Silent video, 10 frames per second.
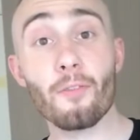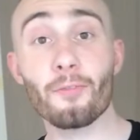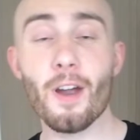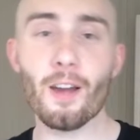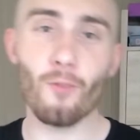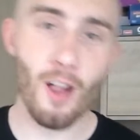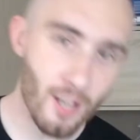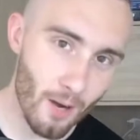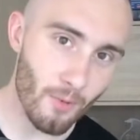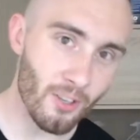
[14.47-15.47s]
friend,
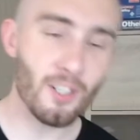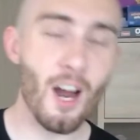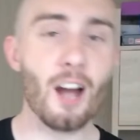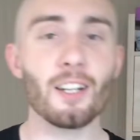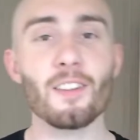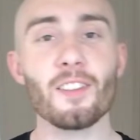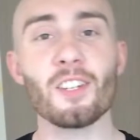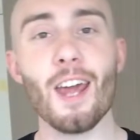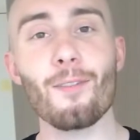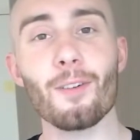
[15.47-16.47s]
welcome to Conquer the
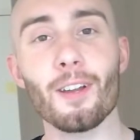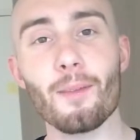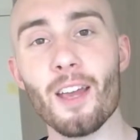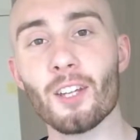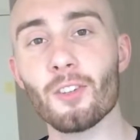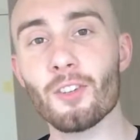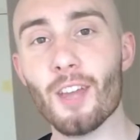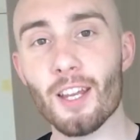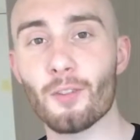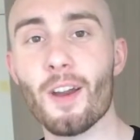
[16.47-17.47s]
Town. We're gonna make sure to
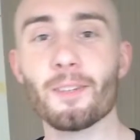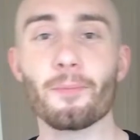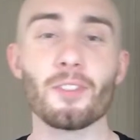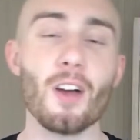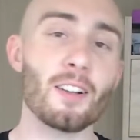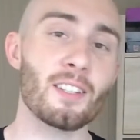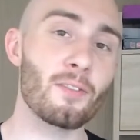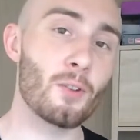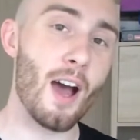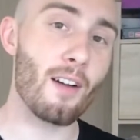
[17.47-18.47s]
get crazy productive
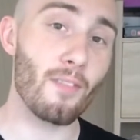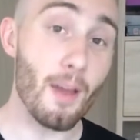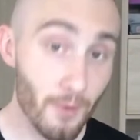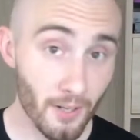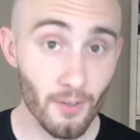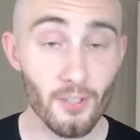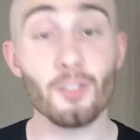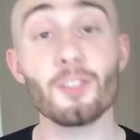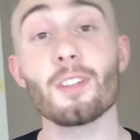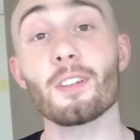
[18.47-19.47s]
to have epic
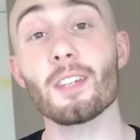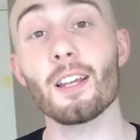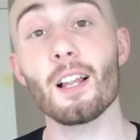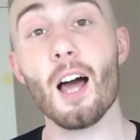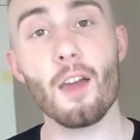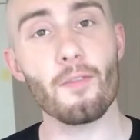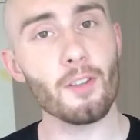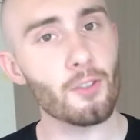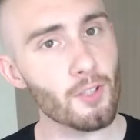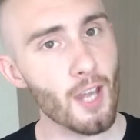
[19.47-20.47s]
results in your daily life.
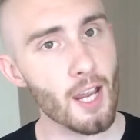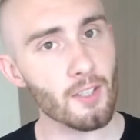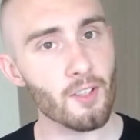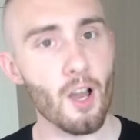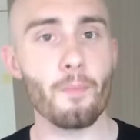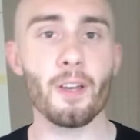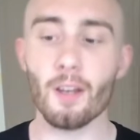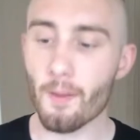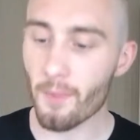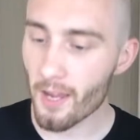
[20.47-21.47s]
And today's topic
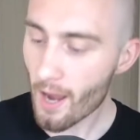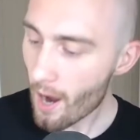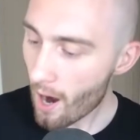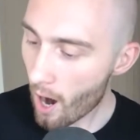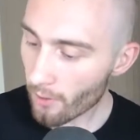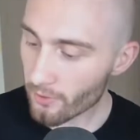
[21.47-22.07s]
gonna be how